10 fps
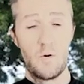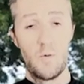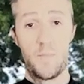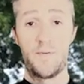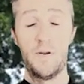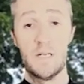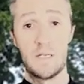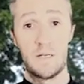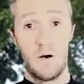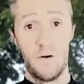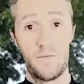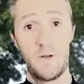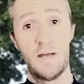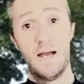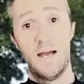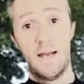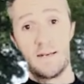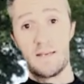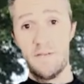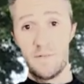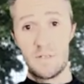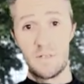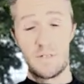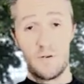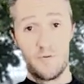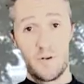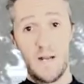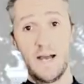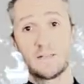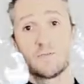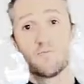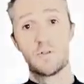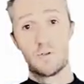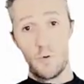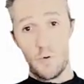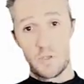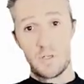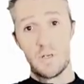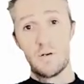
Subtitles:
or printed off and given to children as a resource